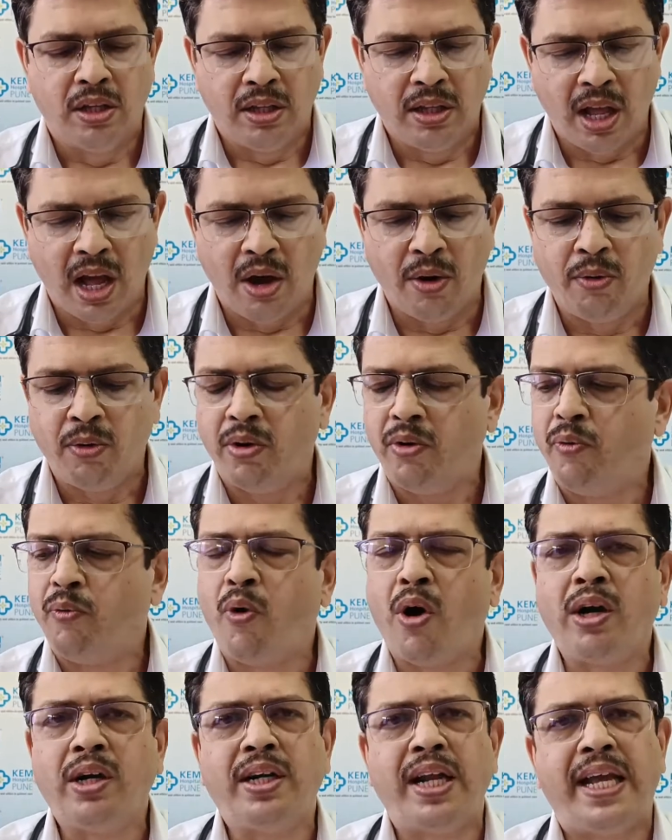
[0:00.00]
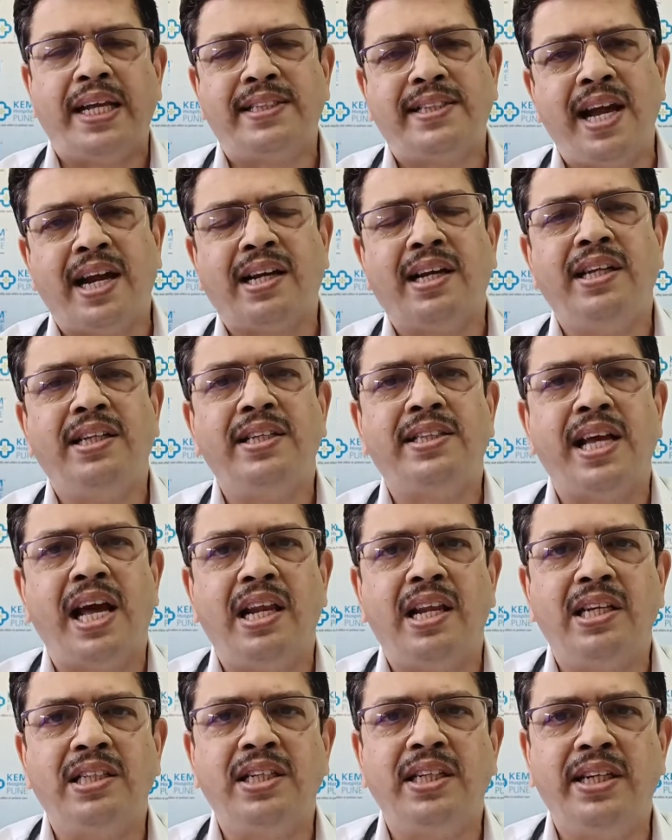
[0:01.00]
Now, what exactly this
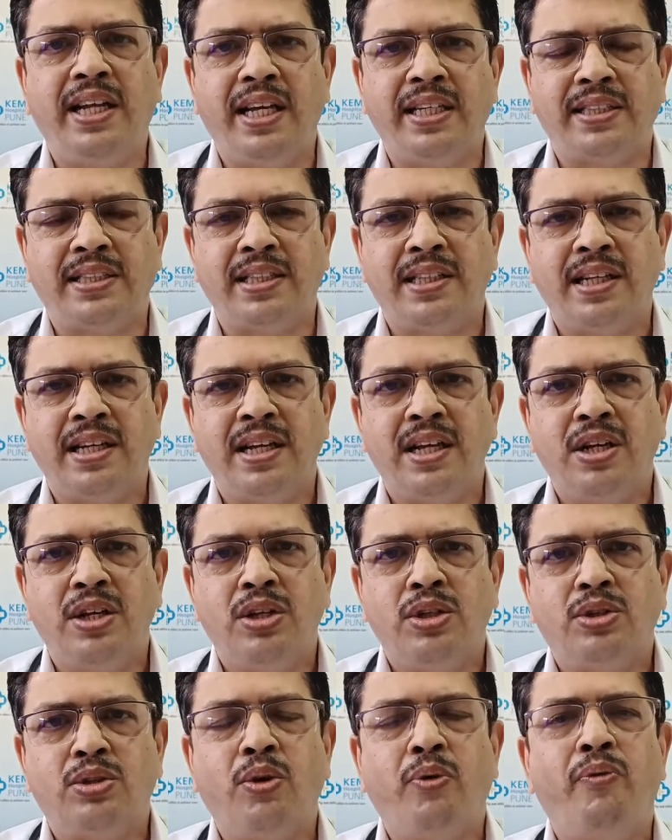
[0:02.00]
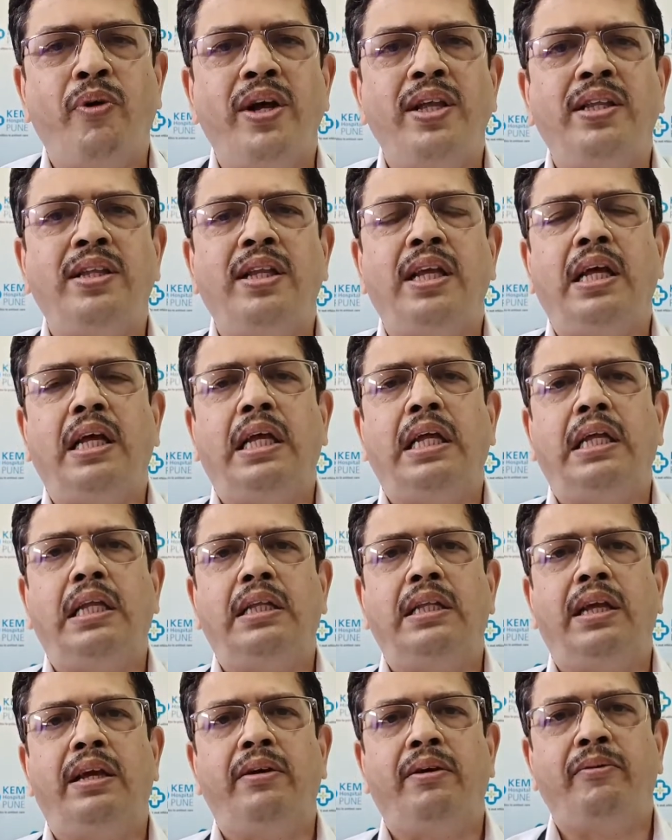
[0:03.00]
allergy does? So when
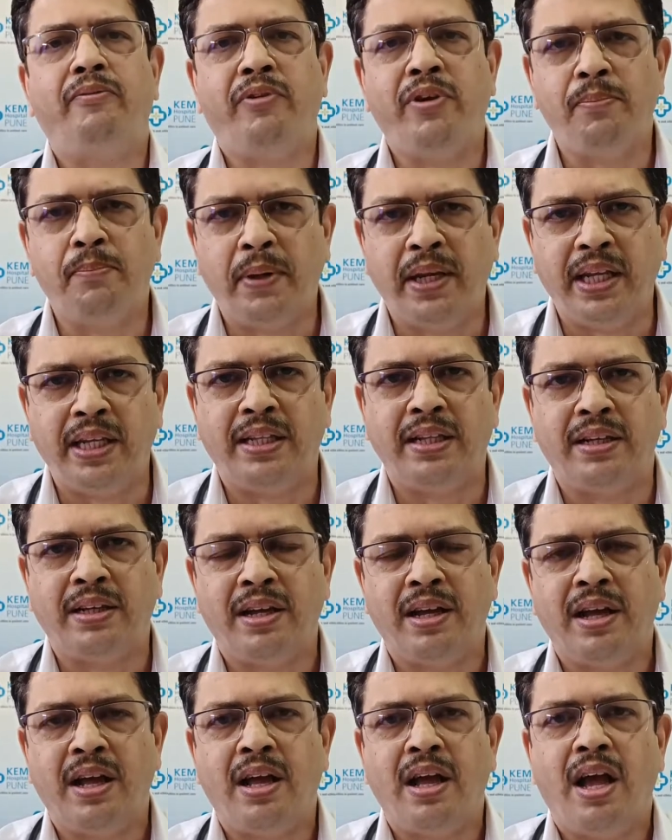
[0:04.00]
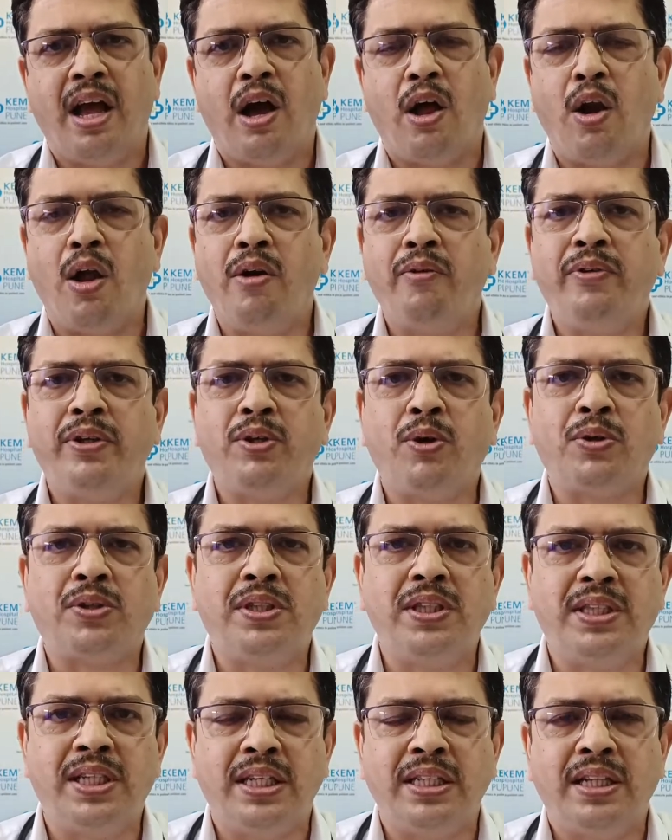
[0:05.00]
we breathe, along with
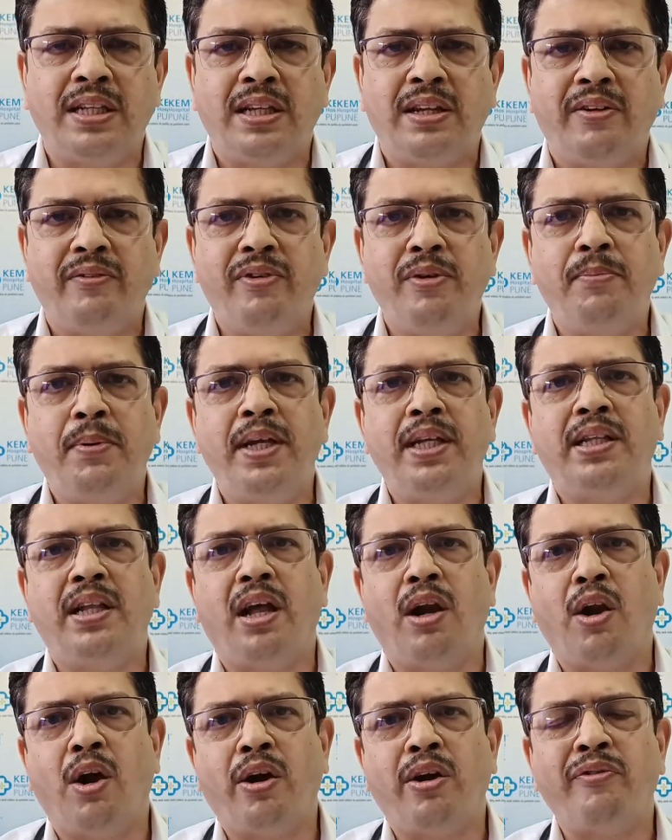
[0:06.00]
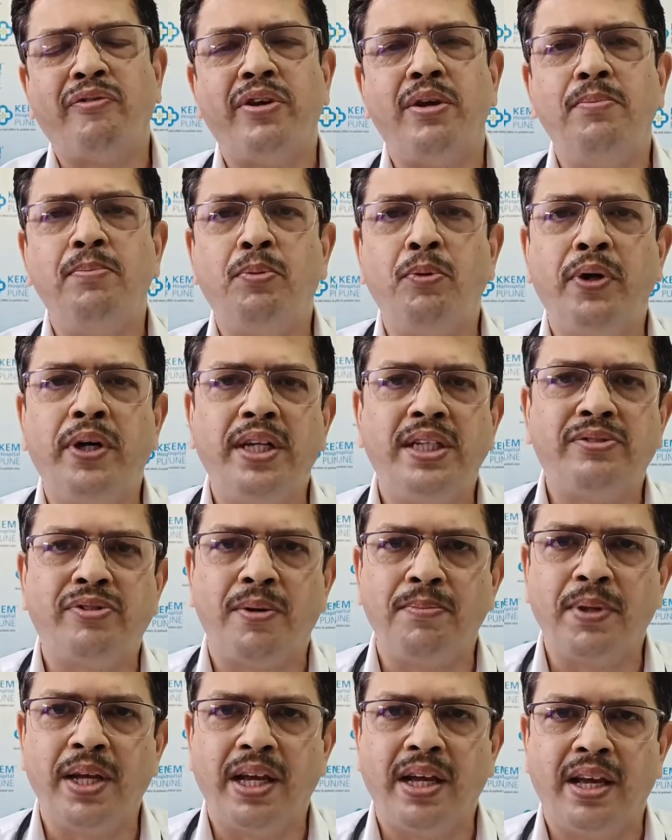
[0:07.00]
oxygen, we breathe a lot of impurities
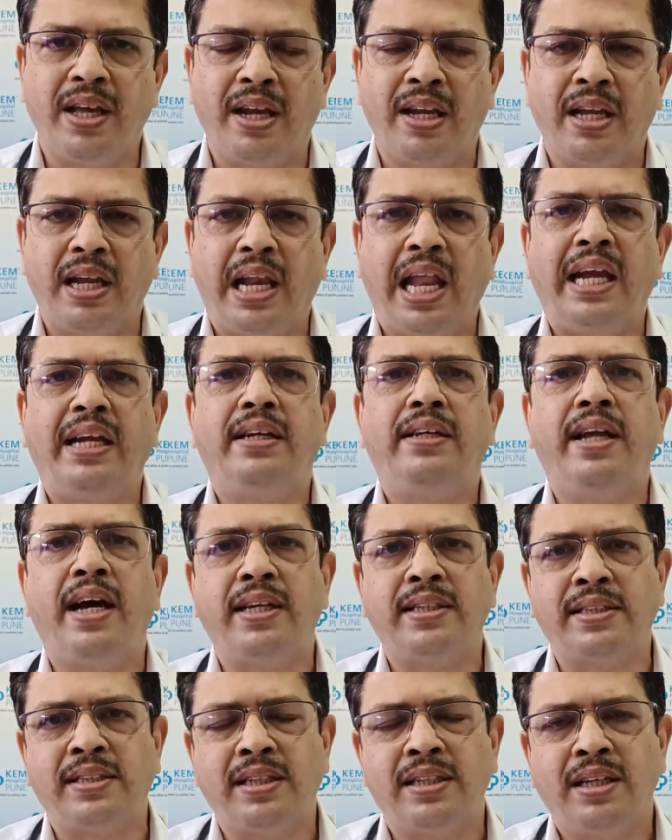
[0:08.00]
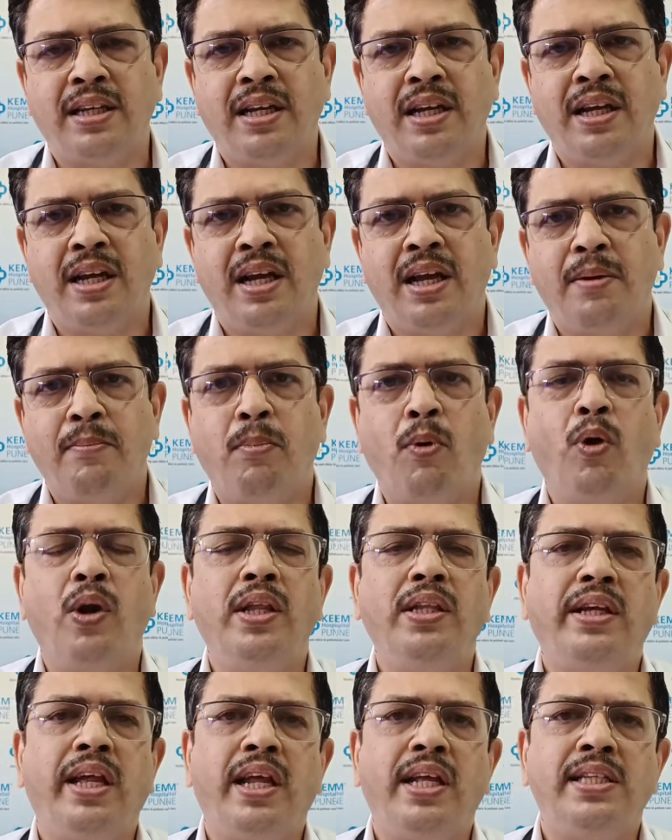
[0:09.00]
from the air, like dust,
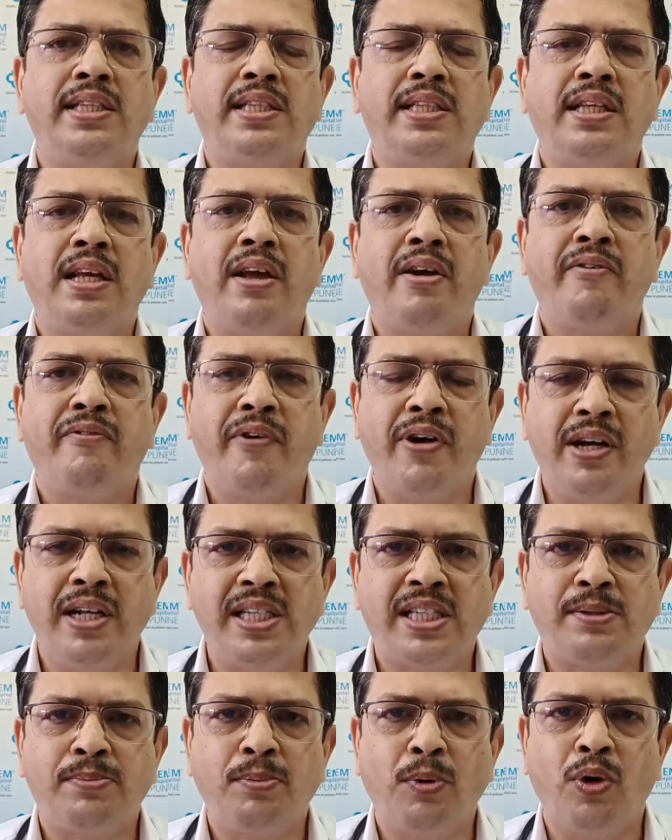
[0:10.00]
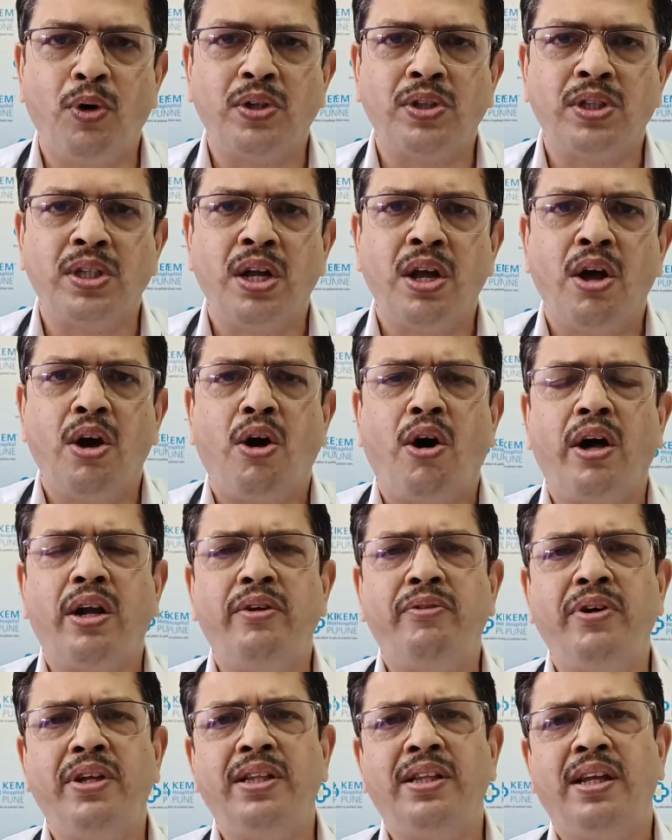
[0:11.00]
pollen grains, fungal spores, or
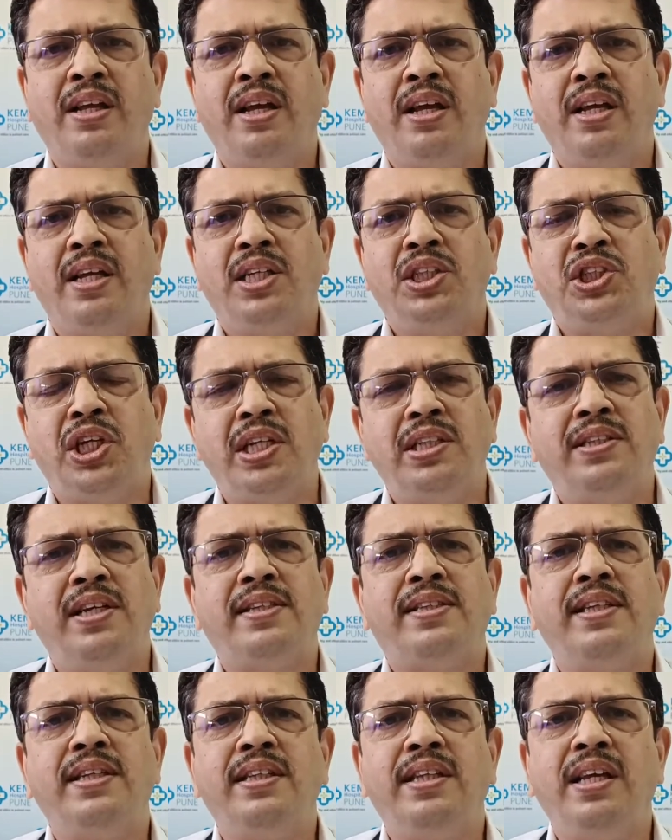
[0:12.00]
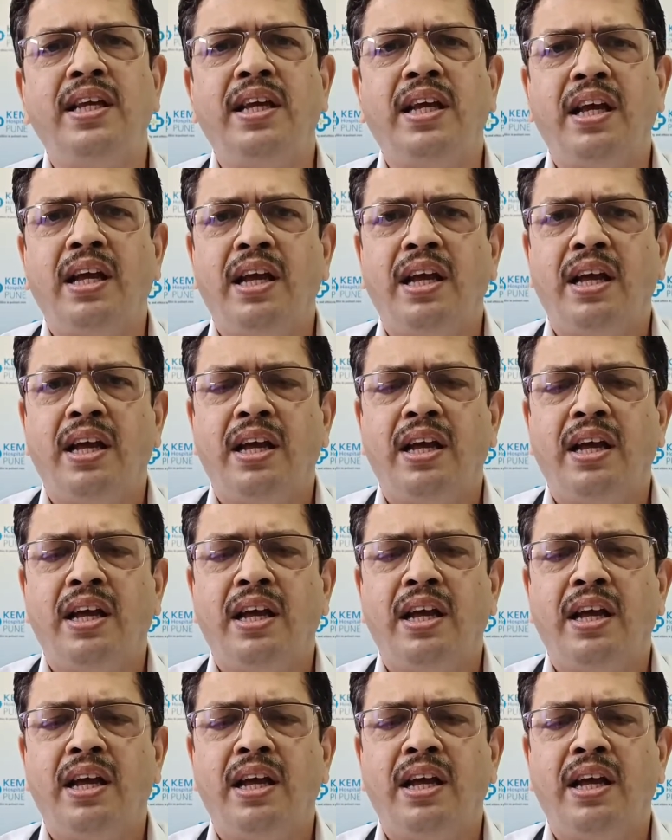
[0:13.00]
even changes in the